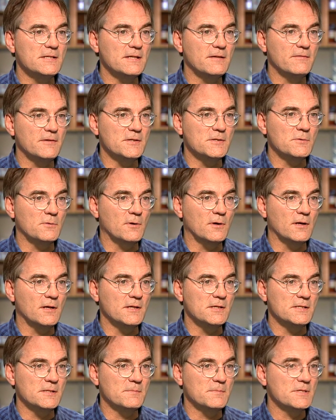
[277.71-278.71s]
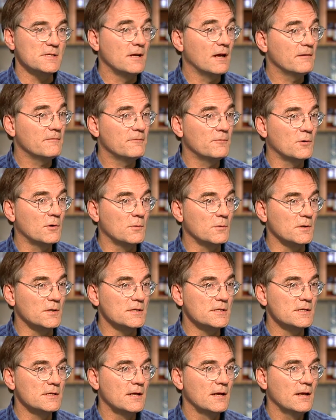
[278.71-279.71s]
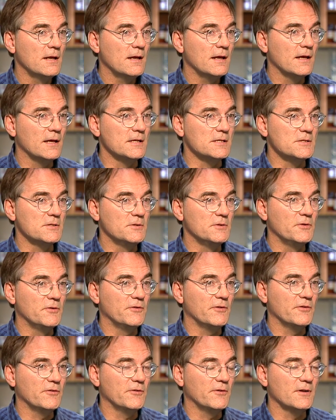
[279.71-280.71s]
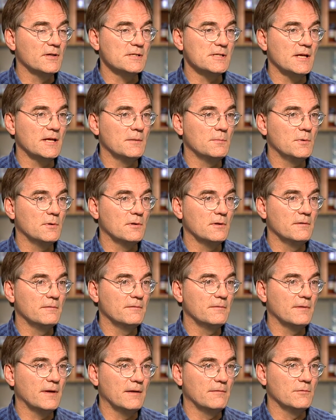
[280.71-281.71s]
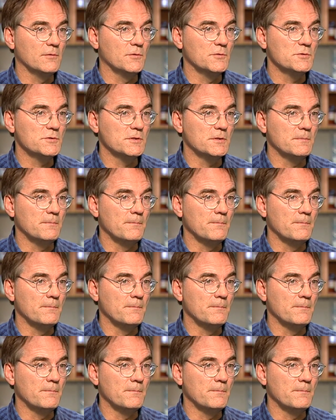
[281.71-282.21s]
of these organisms, not forwards, as used as an example of evolution.